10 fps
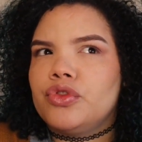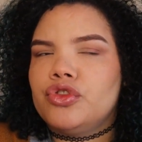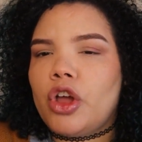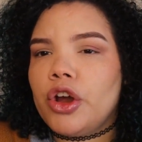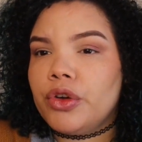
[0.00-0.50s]

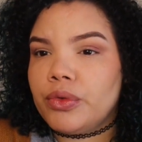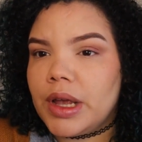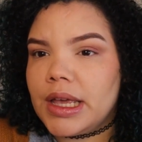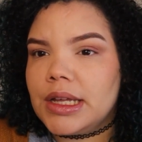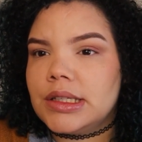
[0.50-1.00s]
dark
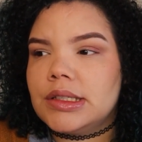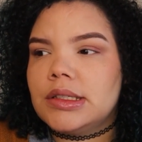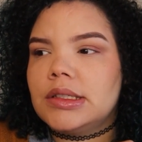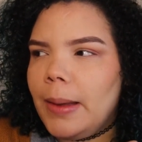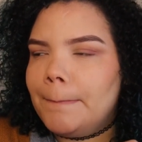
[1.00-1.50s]

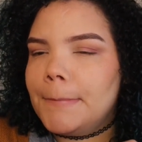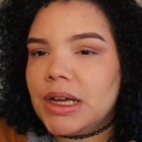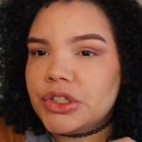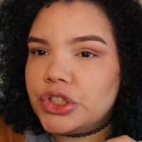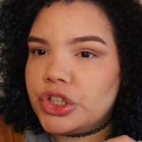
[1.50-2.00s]
reds,
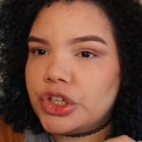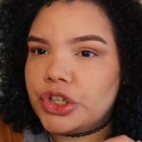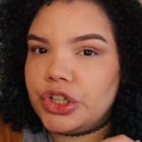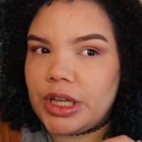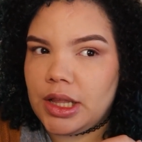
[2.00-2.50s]

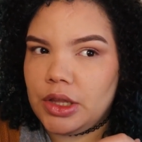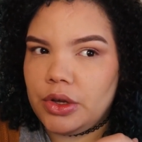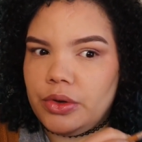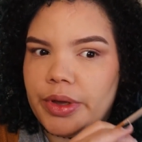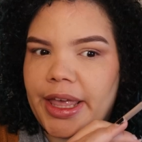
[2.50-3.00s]
mustard
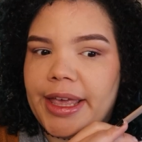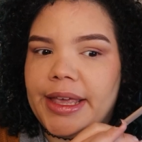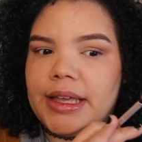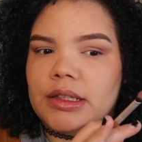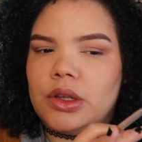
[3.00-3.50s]
yellow,
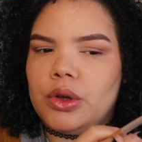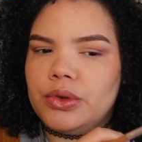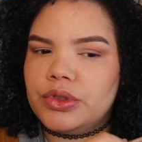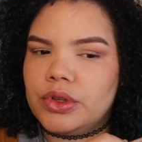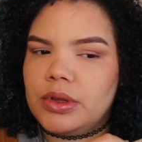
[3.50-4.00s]
and
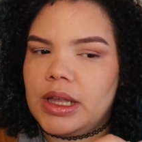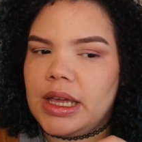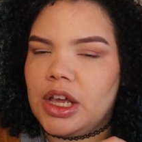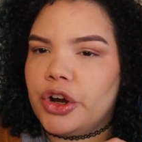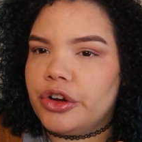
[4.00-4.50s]
also
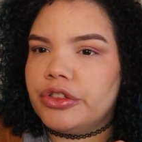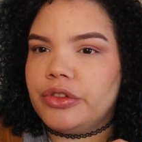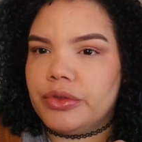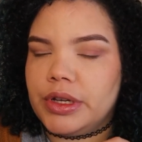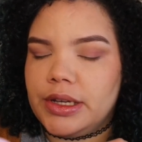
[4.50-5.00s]
like earth
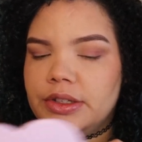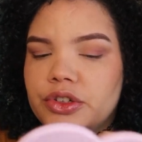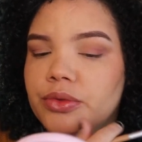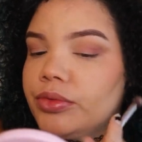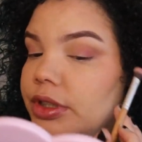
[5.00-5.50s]
greens
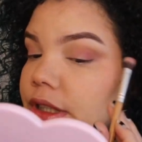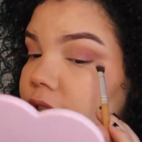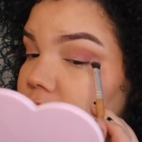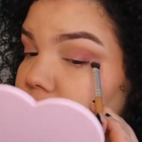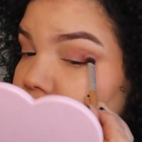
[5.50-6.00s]
are really
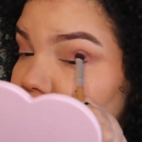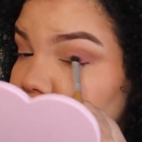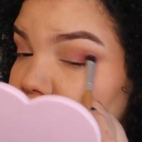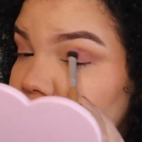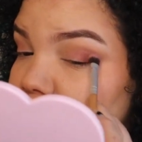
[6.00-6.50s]
good to
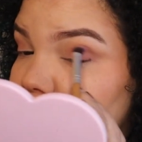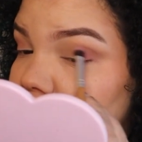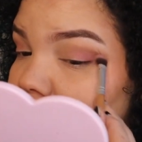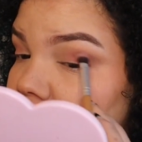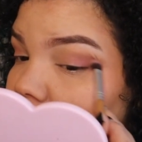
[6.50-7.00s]
use
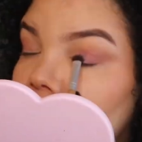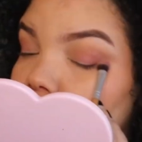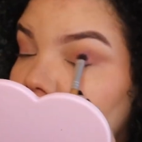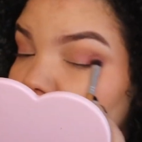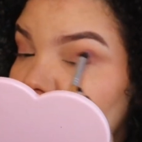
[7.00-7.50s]
with
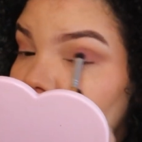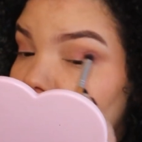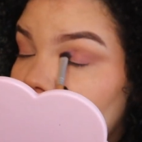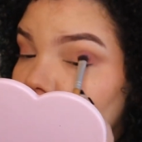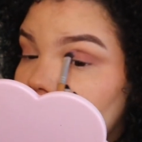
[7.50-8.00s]
grunge
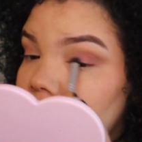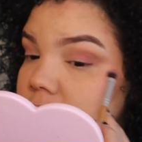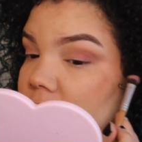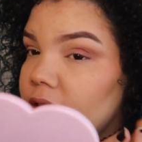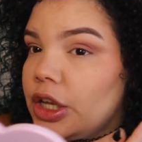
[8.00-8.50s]
makeup
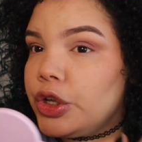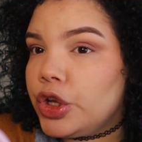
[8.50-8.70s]
looks. Like, they